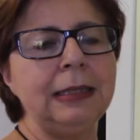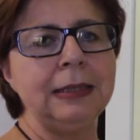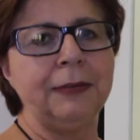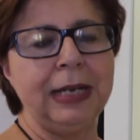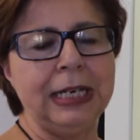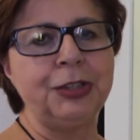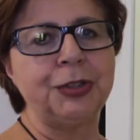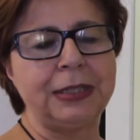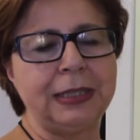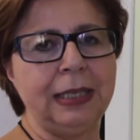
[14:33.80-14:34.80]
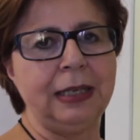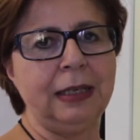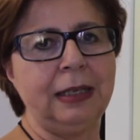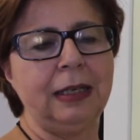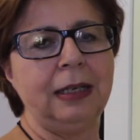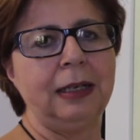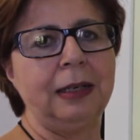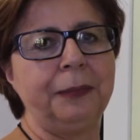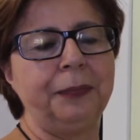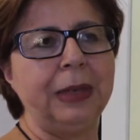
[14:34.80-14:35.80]
is a very interesting,
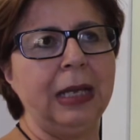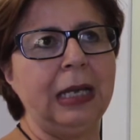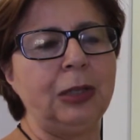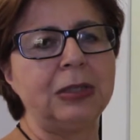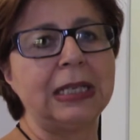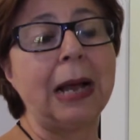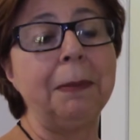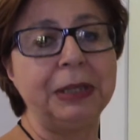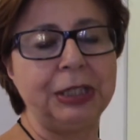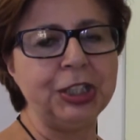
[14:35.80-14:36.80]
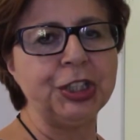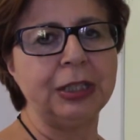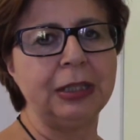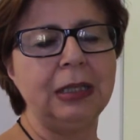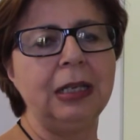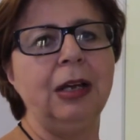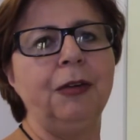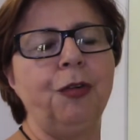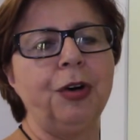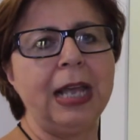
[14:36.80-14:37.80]
it was a competition
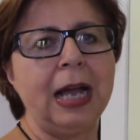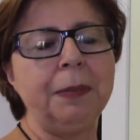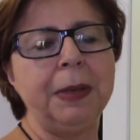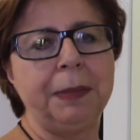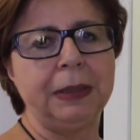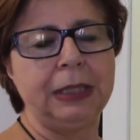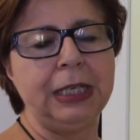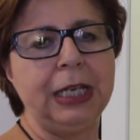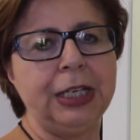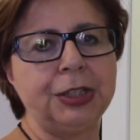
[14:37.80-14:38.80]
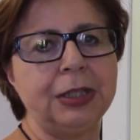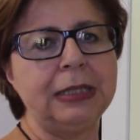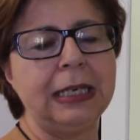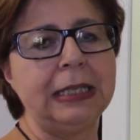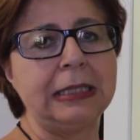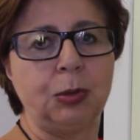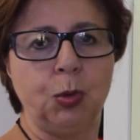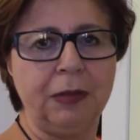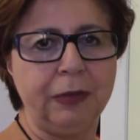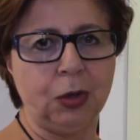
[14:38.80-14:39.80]
for young people, teenagers, and it's a
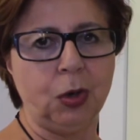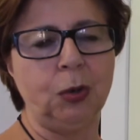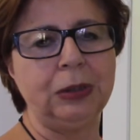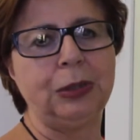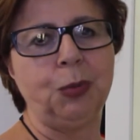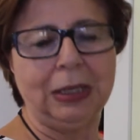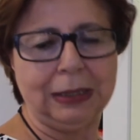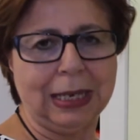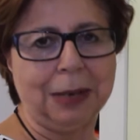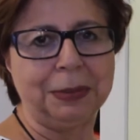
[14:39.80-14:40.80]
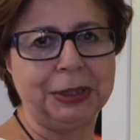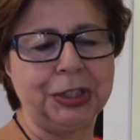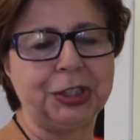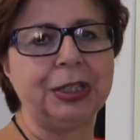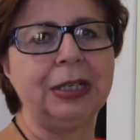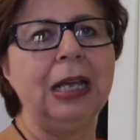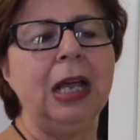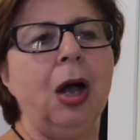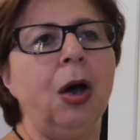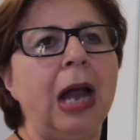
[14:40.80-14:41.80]
12-year-old that won the competition
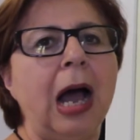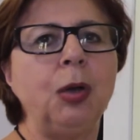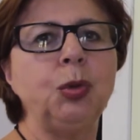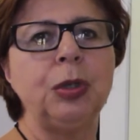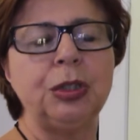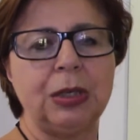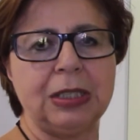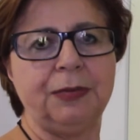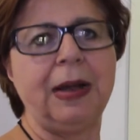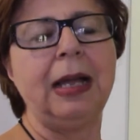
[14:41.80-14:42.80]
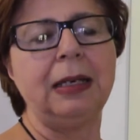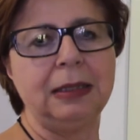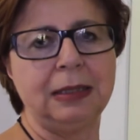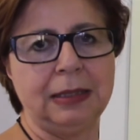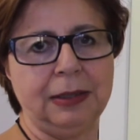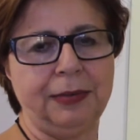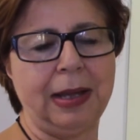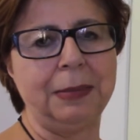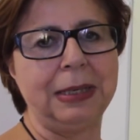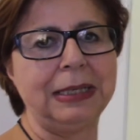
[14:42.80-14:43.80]
on how to address violence in the
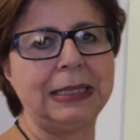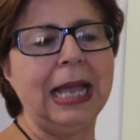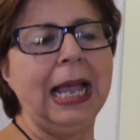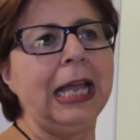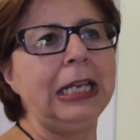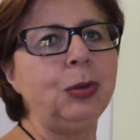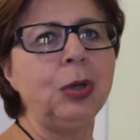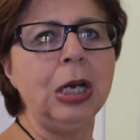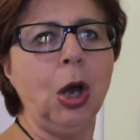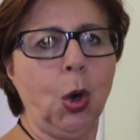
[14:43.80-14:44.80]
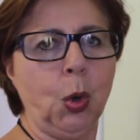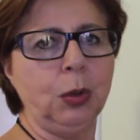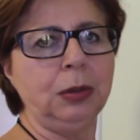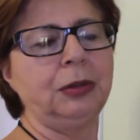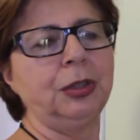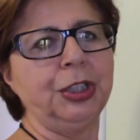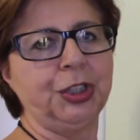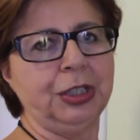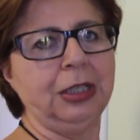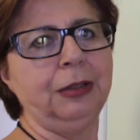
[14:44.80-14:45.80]
families. And he took an old
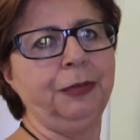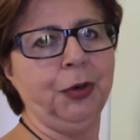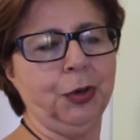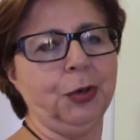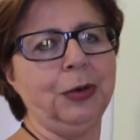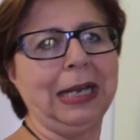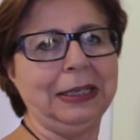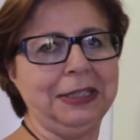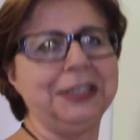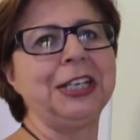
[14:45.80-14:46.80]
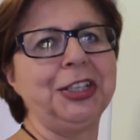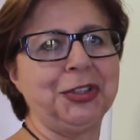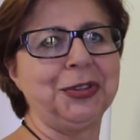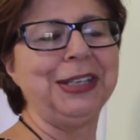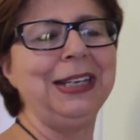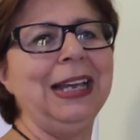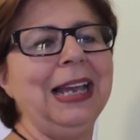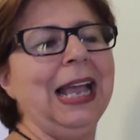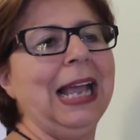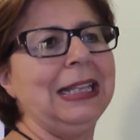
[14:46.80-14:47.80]
traditional photo, 19th century,
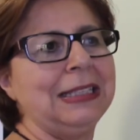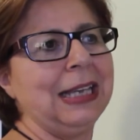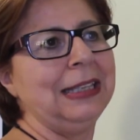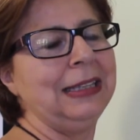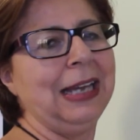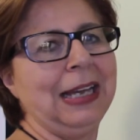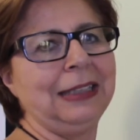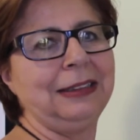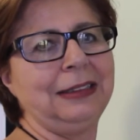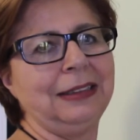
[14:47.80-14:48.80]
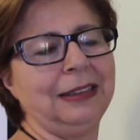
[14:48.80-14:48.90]
and said that